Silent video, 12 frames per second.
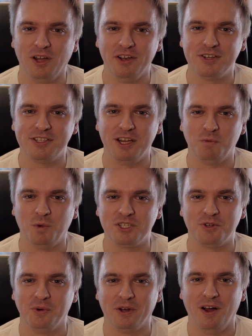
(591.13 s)
understand what's
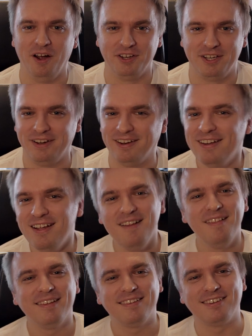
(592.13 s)
going on there.
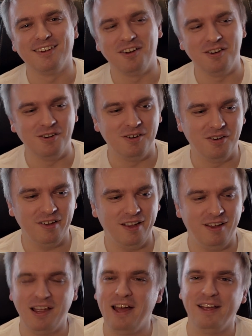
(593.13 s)
So
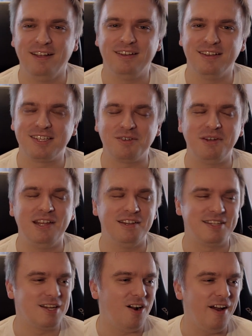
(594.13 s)
yeah, the screen
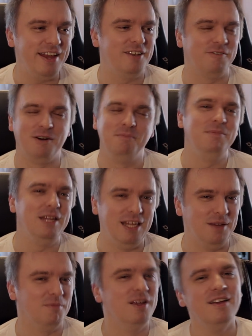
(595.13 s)
is kind of a
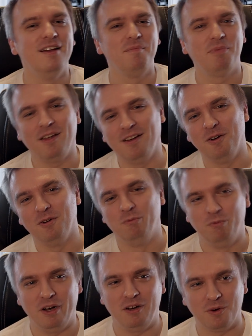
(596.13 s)
meme
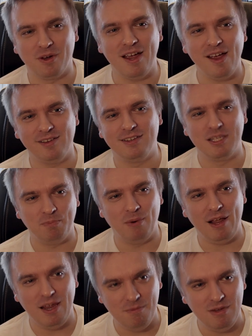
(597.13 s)
where you can
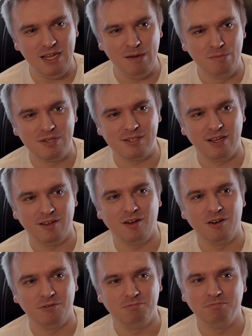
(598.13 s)
display memes that
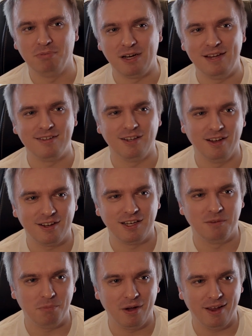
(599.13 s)
are
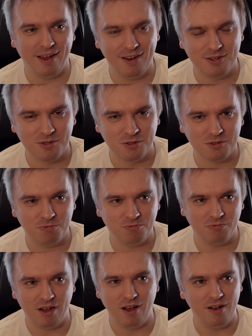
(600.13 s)
pre-selected by ASUS.
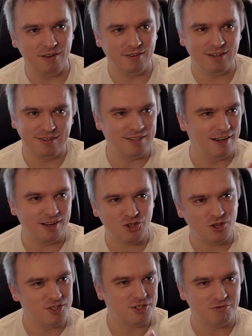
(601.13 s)
And the
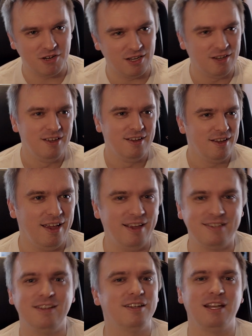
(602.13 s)
selection screen
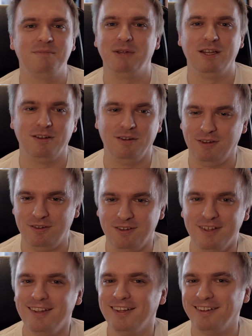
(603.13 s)
is not that big.
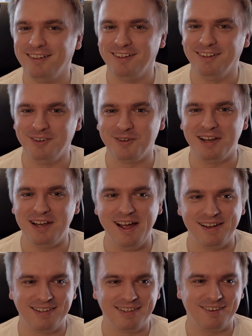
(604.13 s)
You can
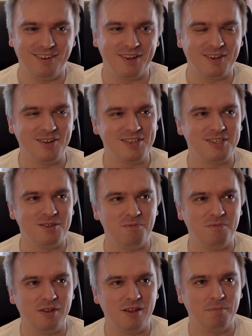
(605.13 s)
add
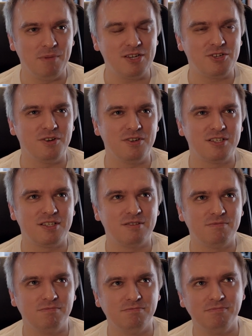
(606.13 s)
custom
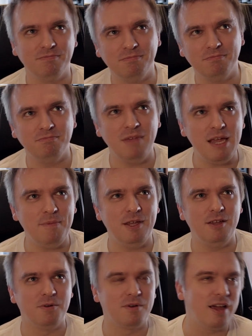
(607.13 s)
pictures. Maybe
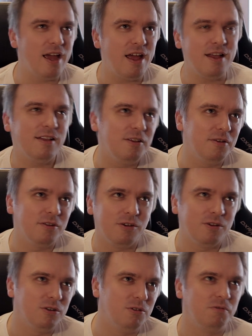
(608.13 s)
you can, you
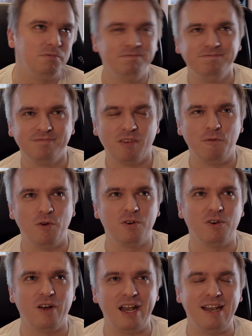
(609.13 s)
know,
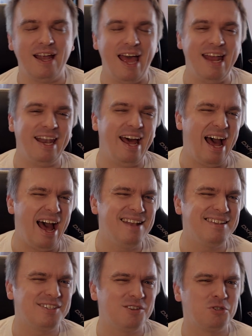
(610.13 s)
further
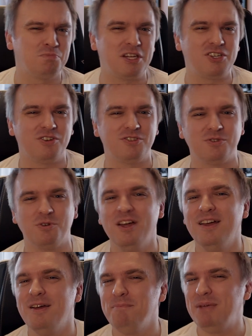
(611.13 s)
enhance those pictures to
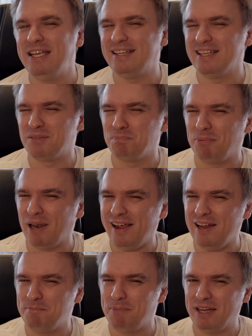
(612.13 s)
be
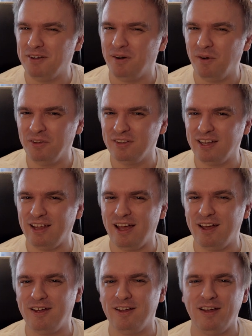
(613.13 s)
displayed better on the
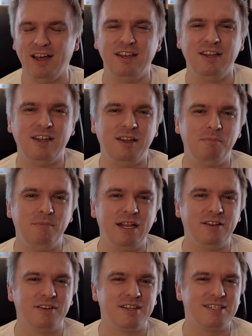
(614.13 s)

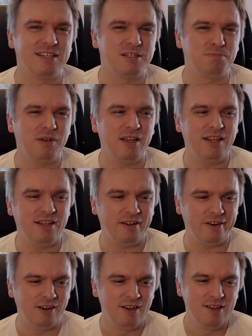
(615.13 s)
Animatrix display
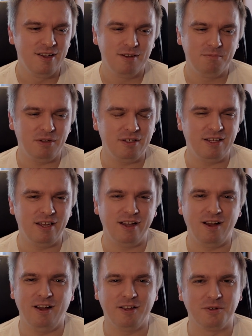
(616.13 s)
there. But
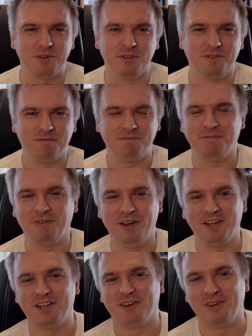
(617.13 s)
yeah, I couldn't
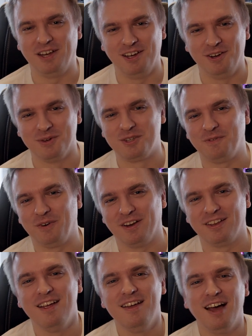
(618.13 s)
find a real use for
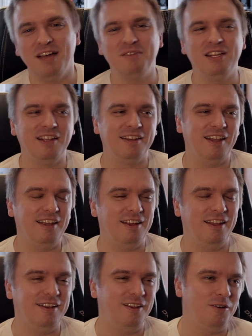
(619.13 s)
it. I
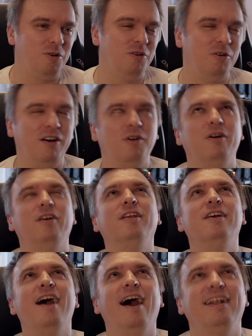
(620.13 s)
mean,
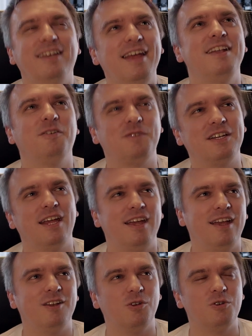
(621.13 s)
at the end of the
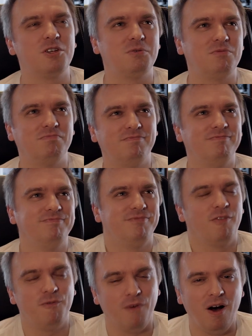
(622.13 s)
day, it looks
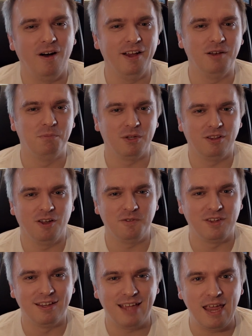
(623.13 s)
fine, but
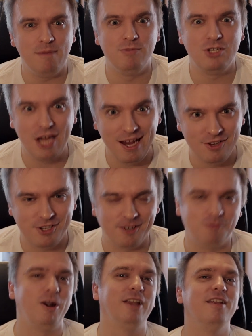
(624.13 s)
nothing
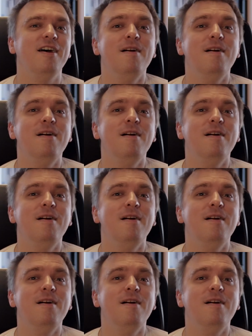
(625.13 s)
game-changing, right?